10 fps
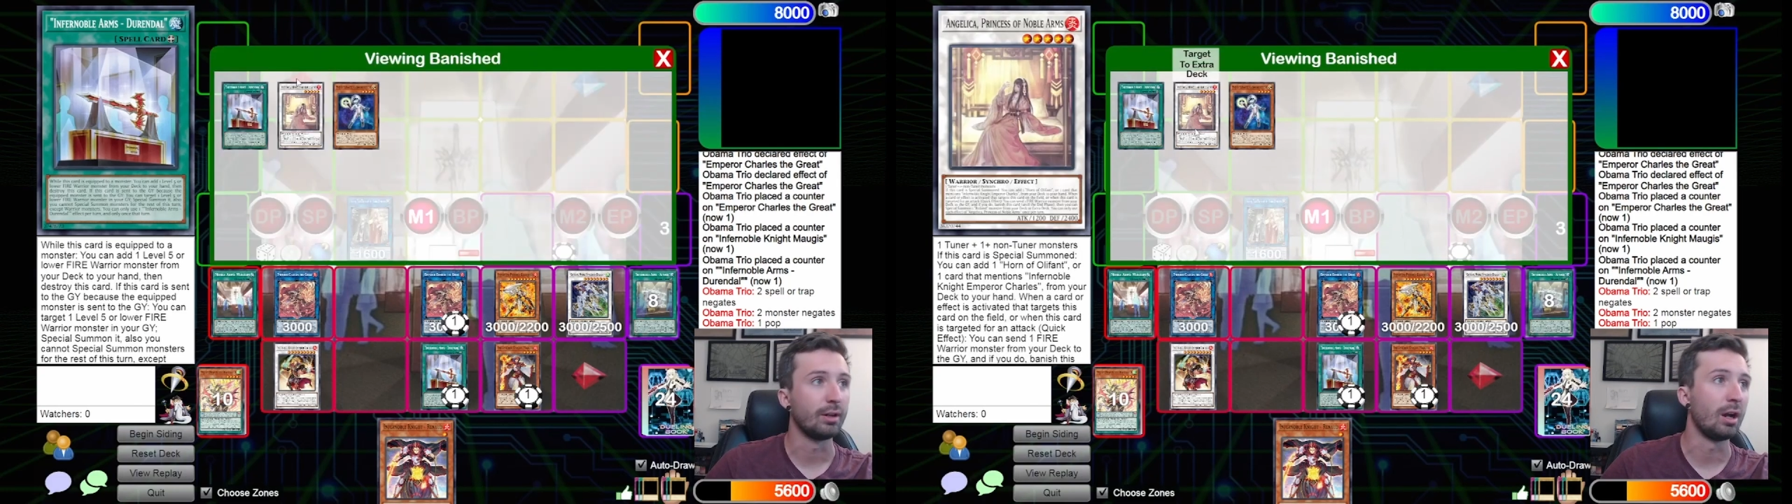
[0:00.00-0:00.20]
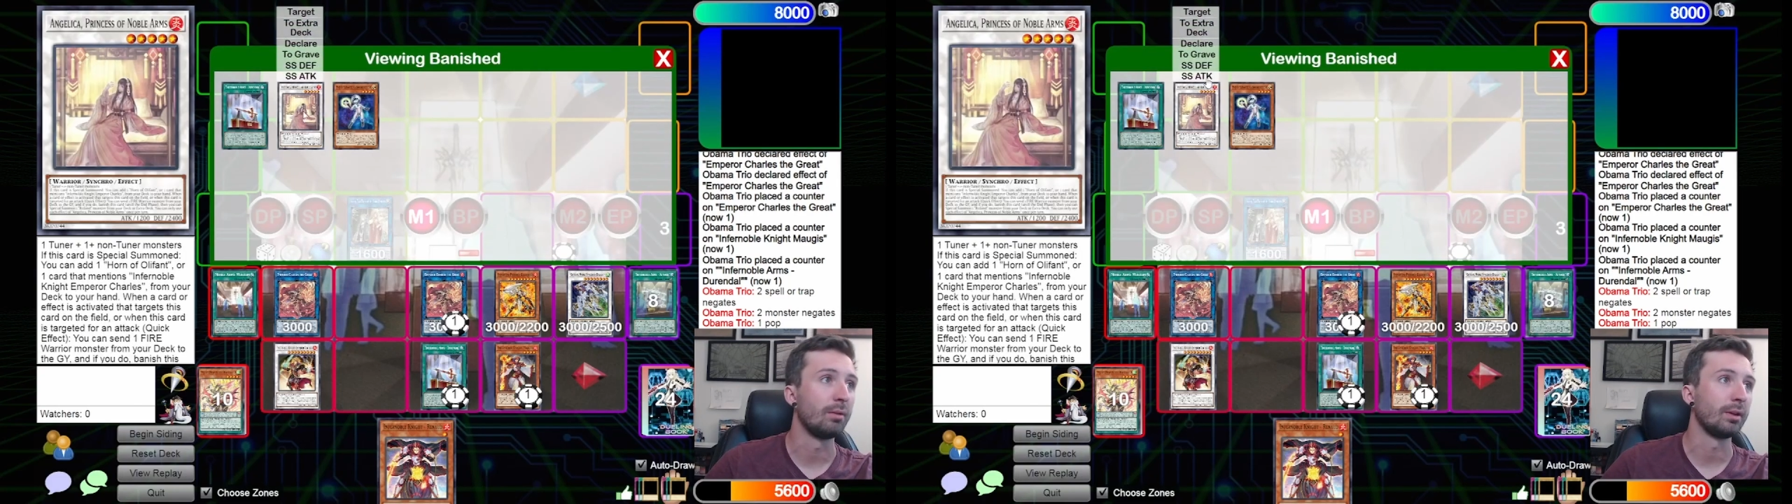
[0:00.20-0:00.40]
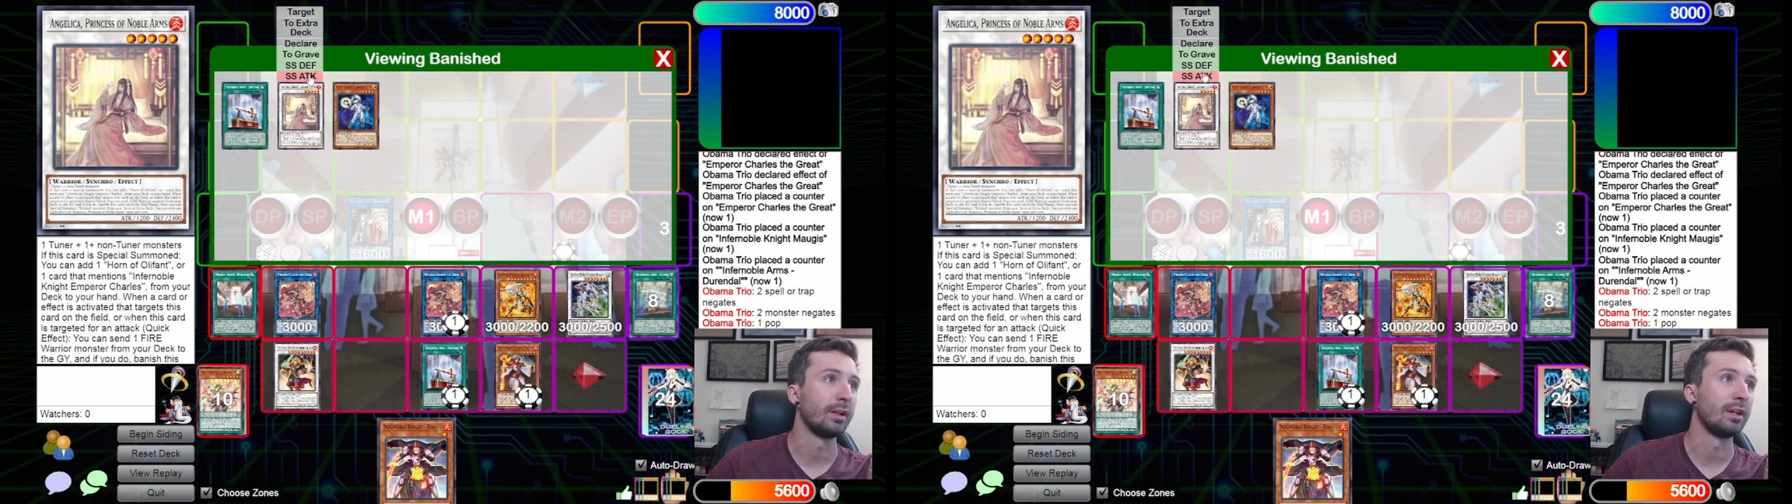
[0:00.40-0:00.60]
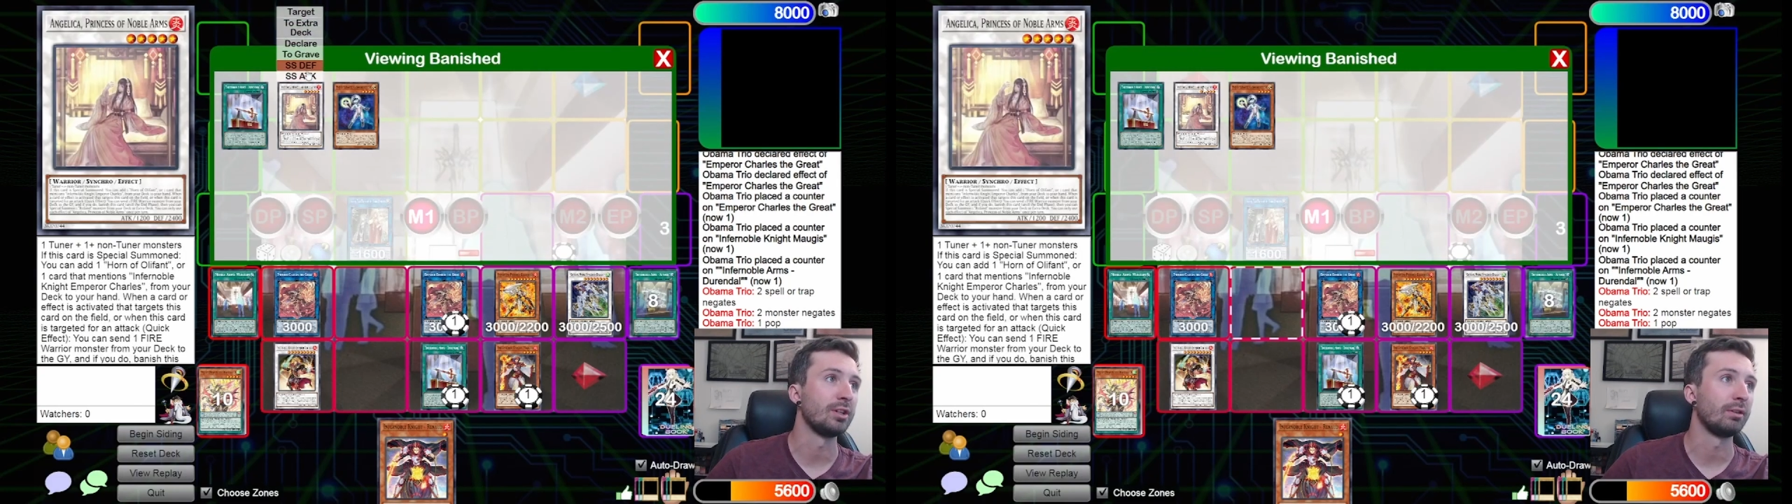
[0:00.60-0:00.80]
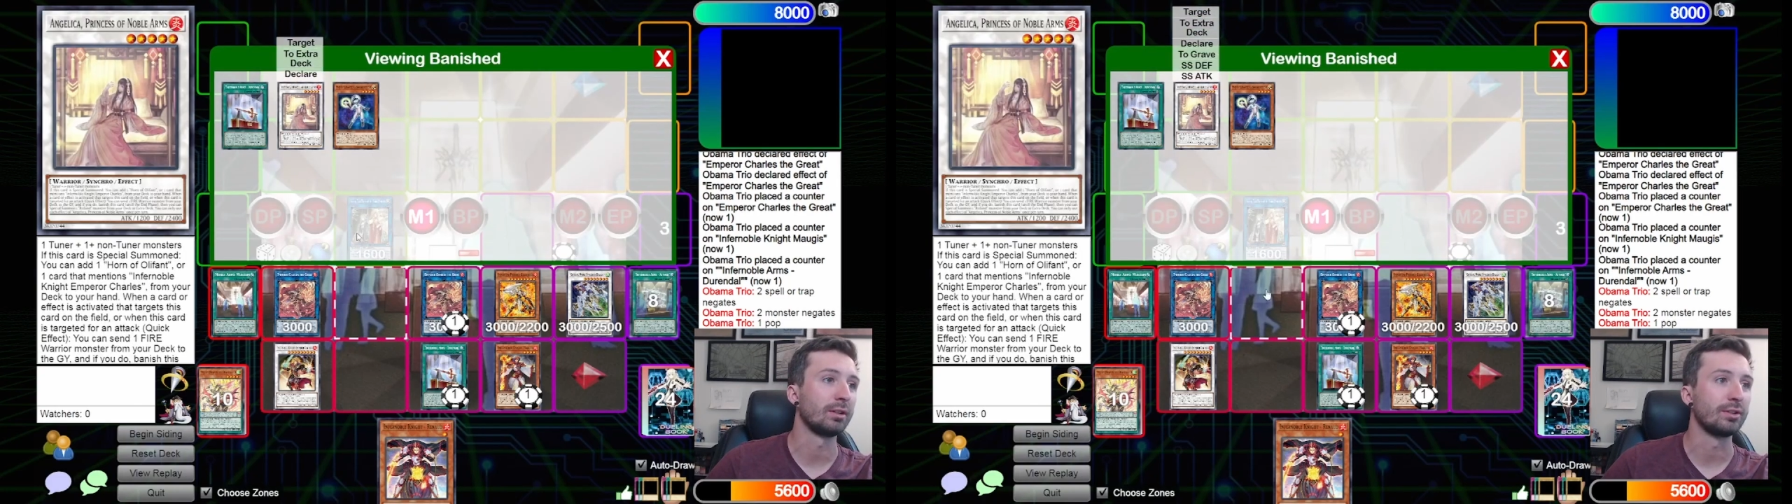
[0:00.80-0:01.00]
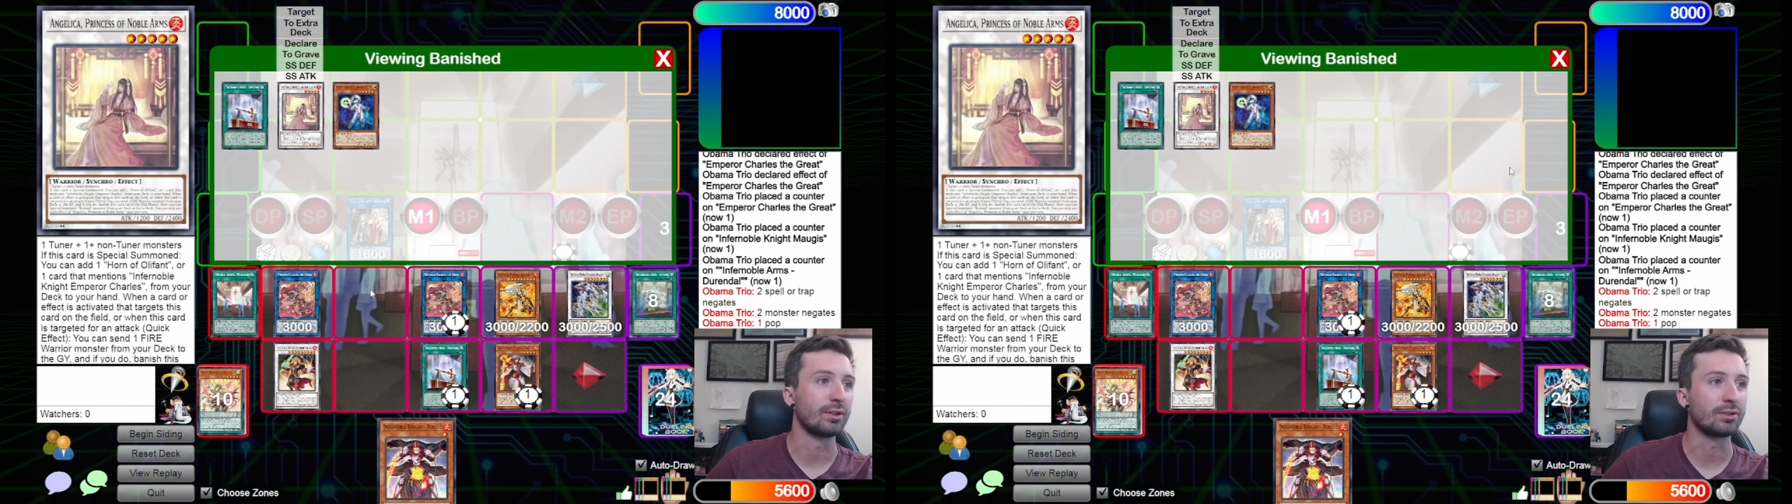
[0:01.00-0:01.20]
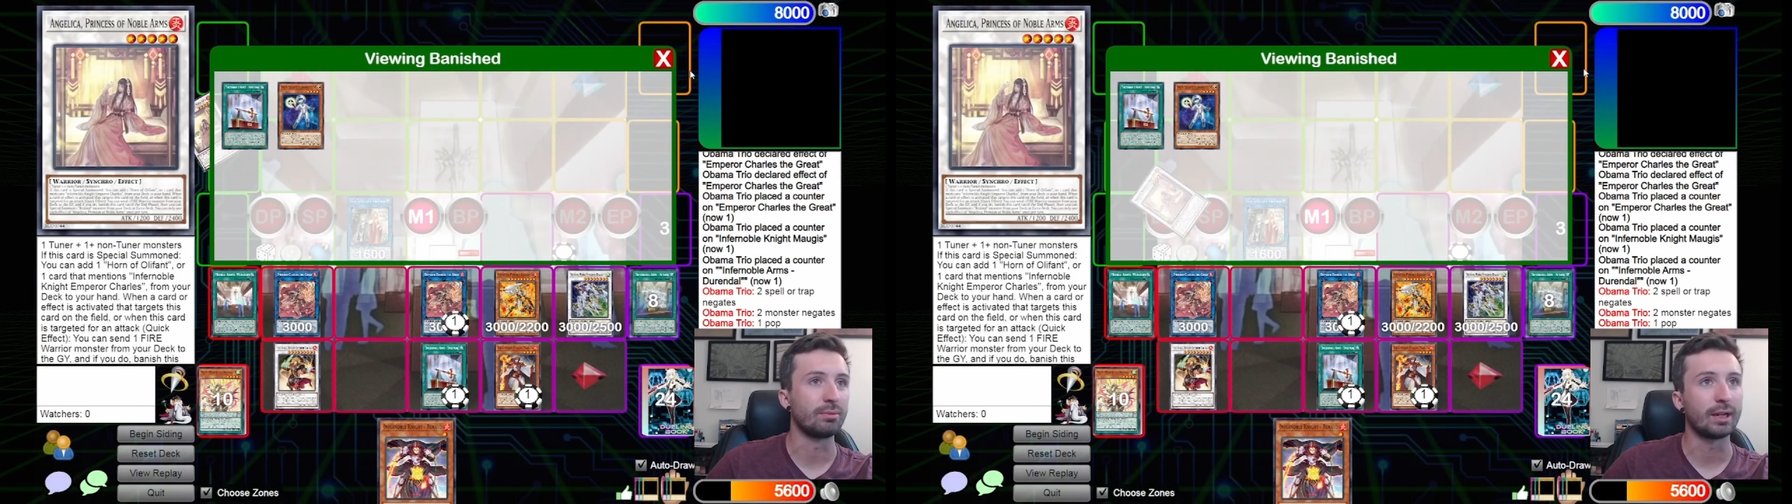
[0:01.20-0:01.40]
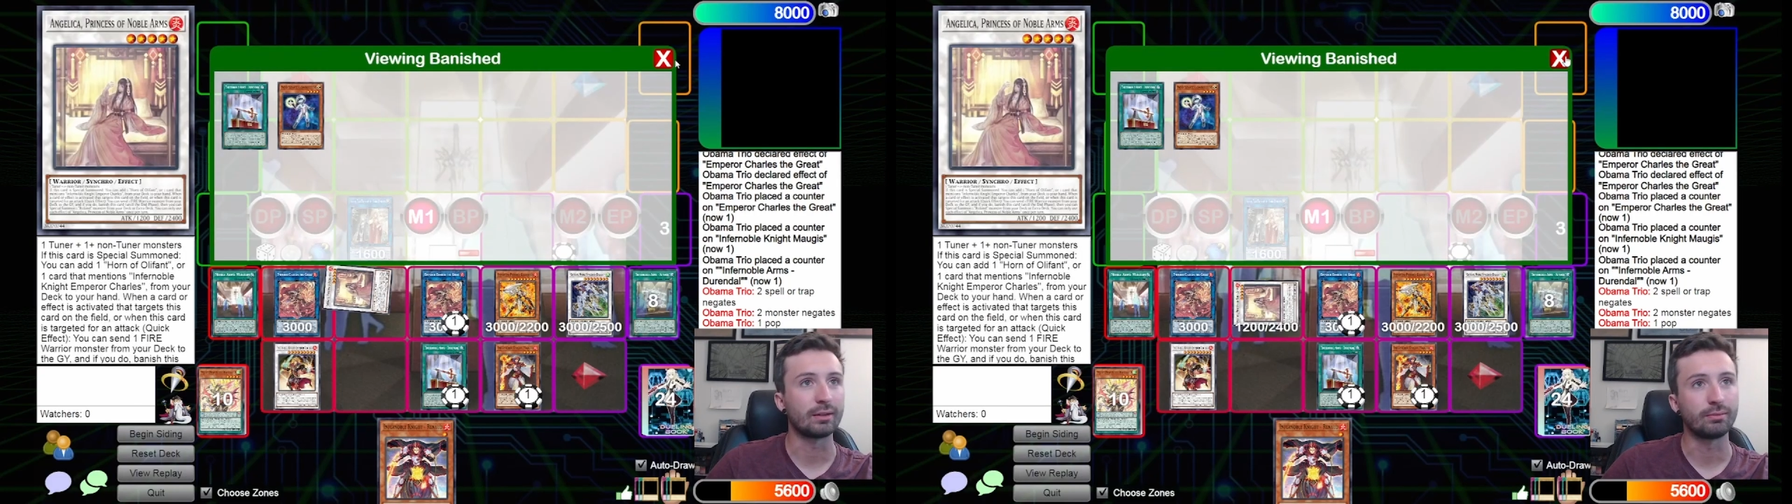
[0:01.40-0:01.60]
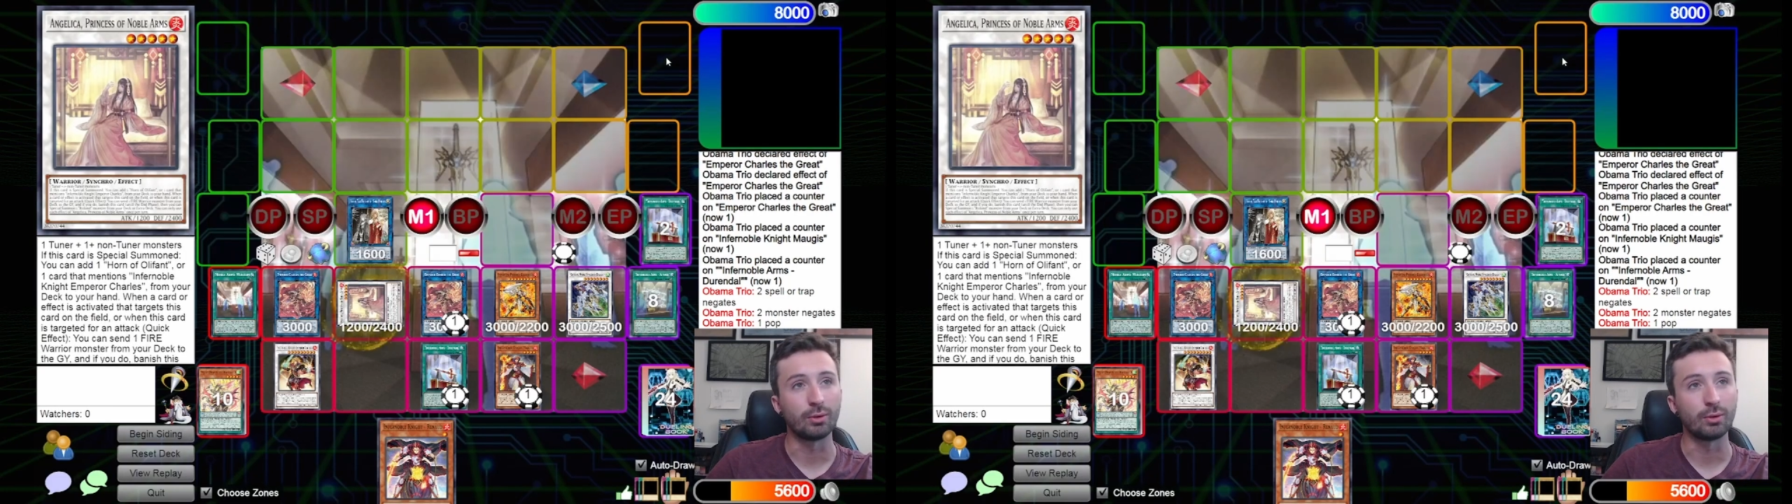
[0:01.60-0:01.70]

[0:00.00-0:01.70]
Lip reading: Oh, and Angelica is also back.